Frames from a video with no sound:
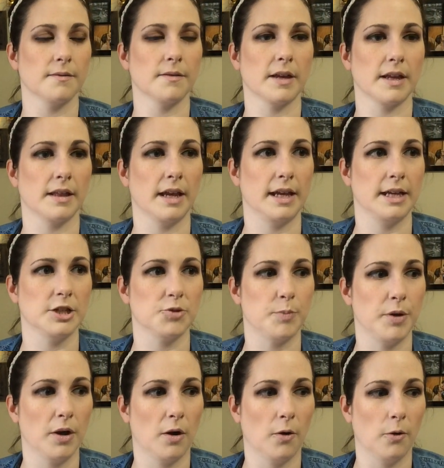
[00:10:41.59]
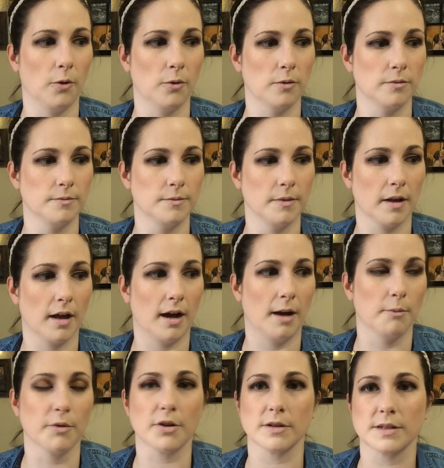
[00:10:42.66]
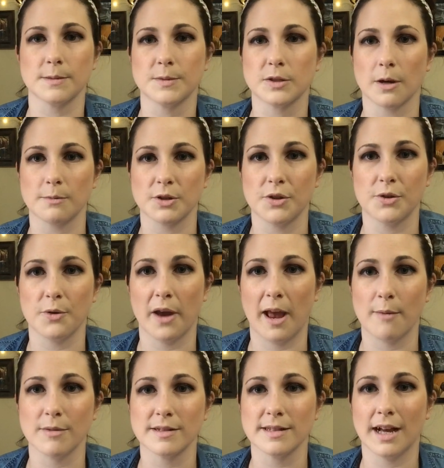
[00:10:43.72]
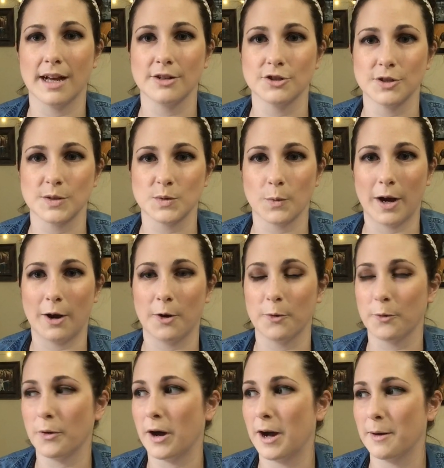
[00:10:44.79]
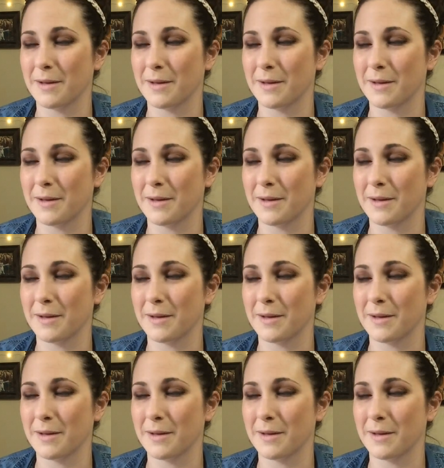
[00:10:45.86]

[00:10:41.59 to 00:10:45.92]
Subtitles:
like the HBO little subscription through Amazon just while